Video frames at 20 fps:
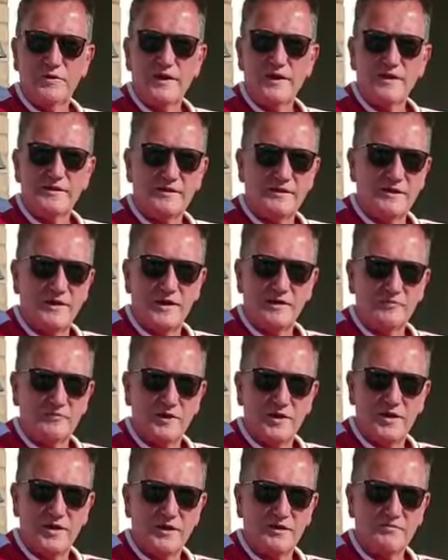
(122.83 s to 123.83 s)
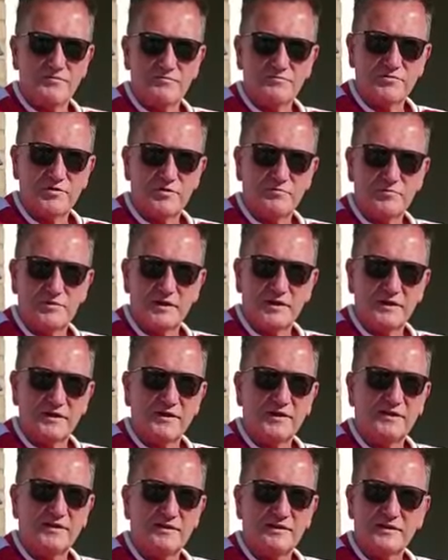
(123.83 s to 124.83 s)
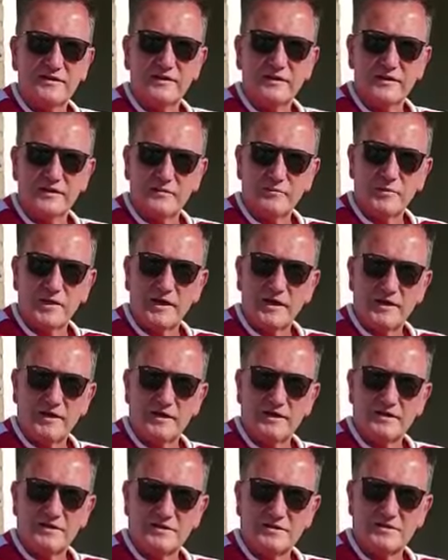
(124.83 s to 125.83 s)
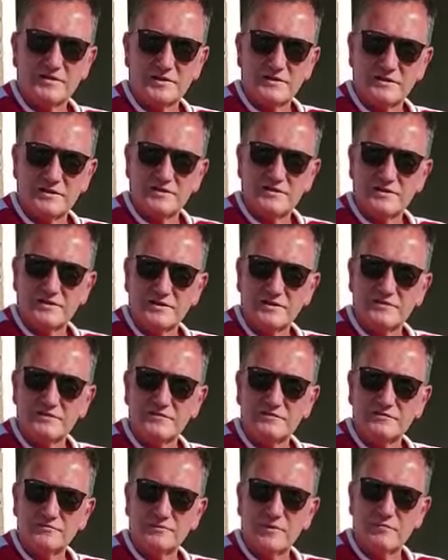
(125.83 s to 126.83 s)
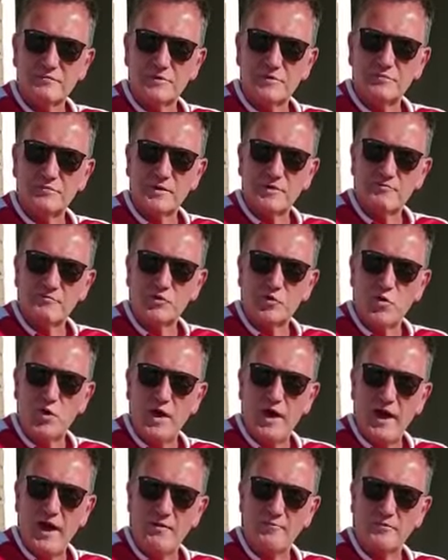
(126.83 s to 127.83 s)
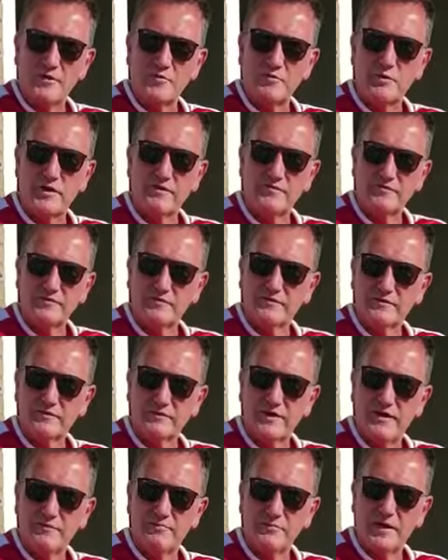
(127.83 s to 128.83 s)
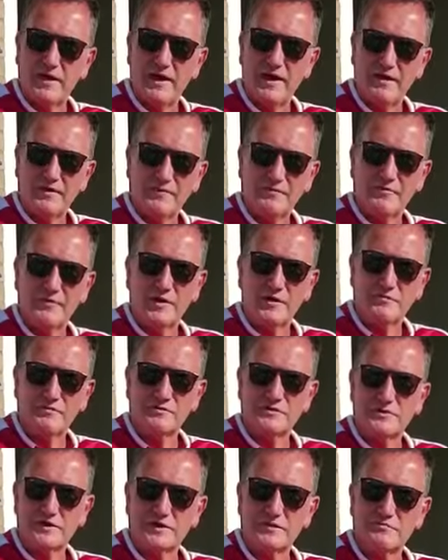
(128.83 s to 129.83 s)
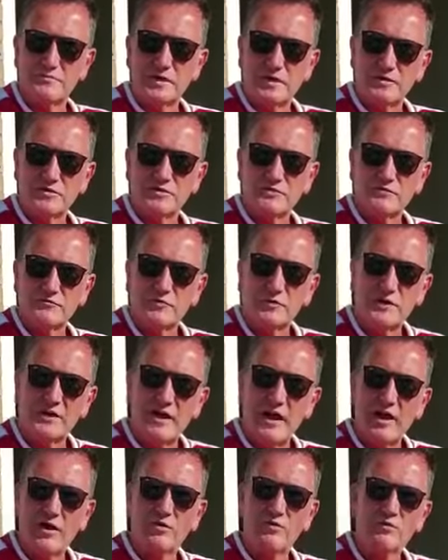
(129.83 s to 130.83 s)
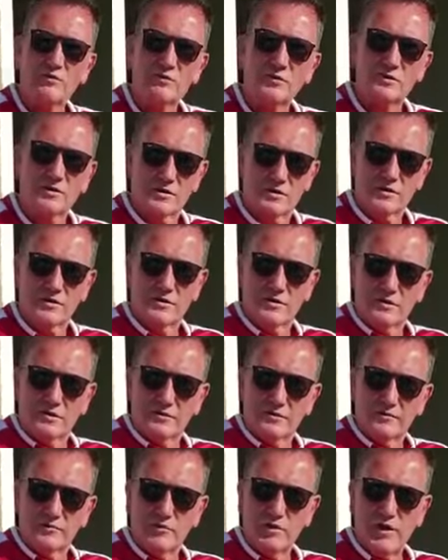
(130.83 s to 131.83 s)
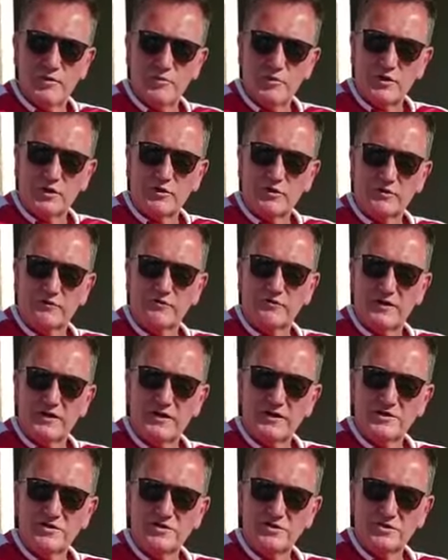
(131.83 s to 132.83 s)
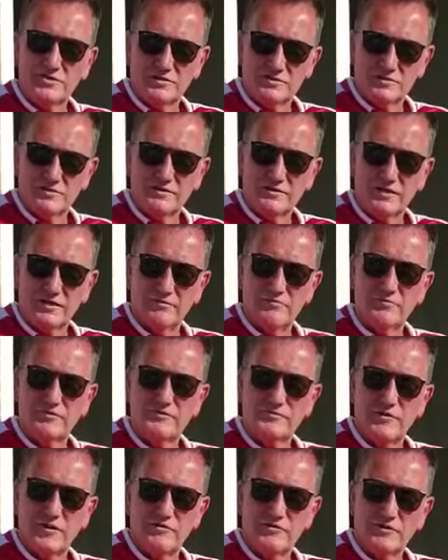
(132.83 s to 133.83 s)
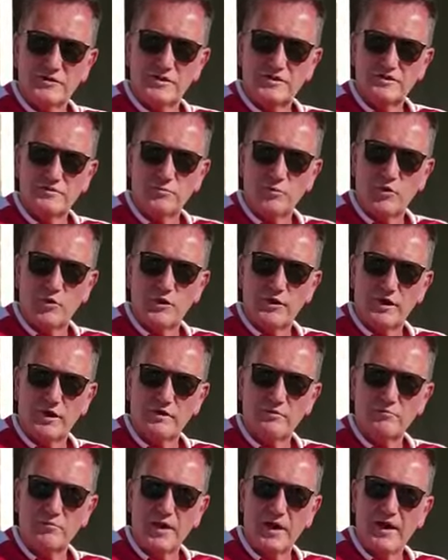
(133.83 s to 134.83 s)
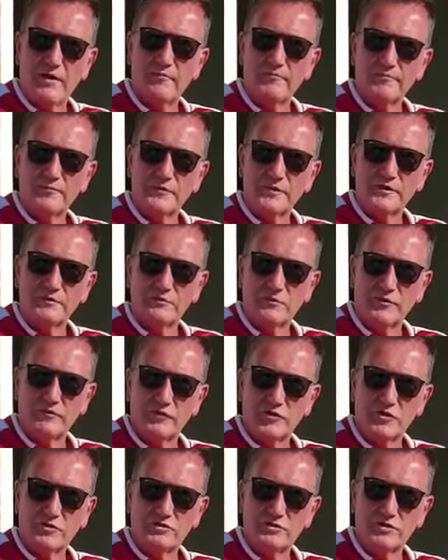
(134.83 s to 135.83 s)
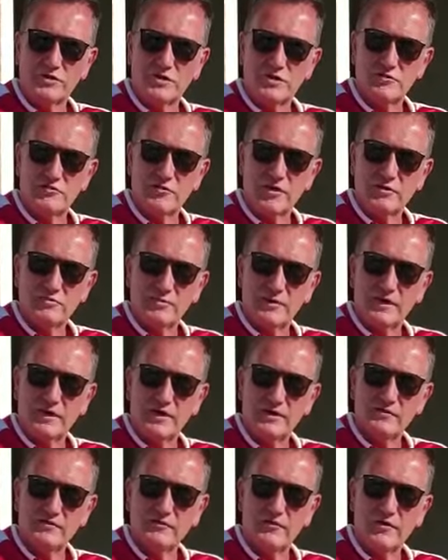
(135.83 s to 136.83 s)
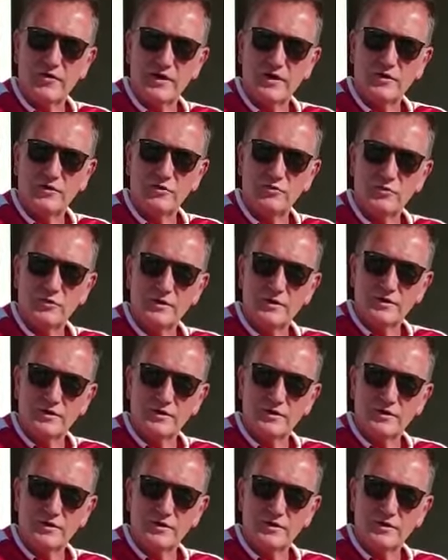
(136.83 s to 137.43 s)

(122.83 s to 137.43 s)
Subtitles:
ended up where probably at the beginning of the season we would have been quite happy with, but obviously because of we know where we could have finished, it was very disappointing. But we've got to Europa League final.